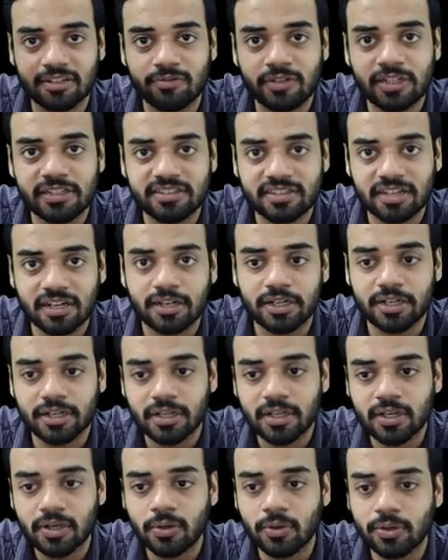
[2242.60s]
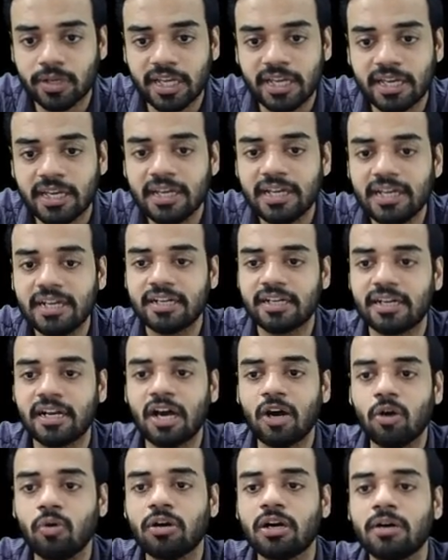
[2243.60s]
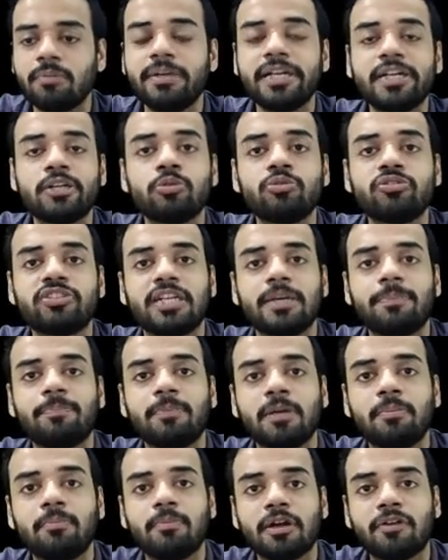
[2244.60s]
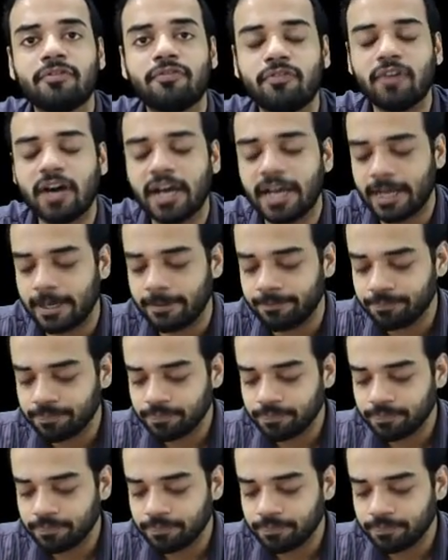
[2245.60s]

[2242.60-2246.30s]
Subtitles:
will start. Okay, now coming to step number 5.